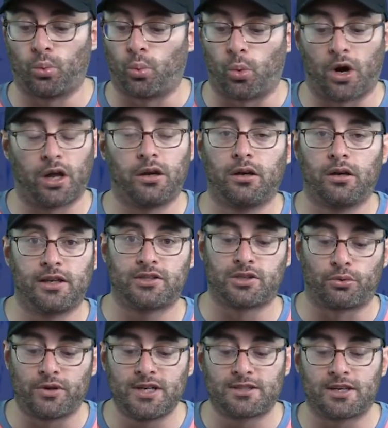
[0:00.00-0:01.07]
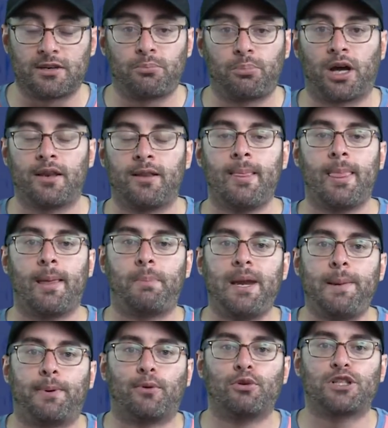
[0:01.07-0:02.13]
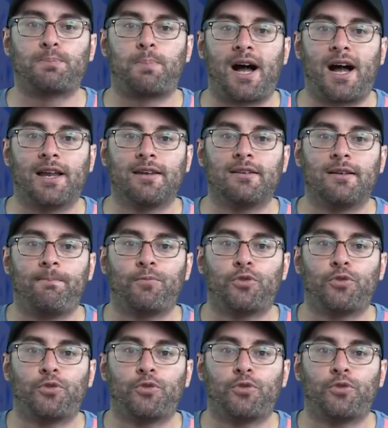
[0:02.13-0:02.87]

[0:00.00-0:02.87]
what is the reason, but people respond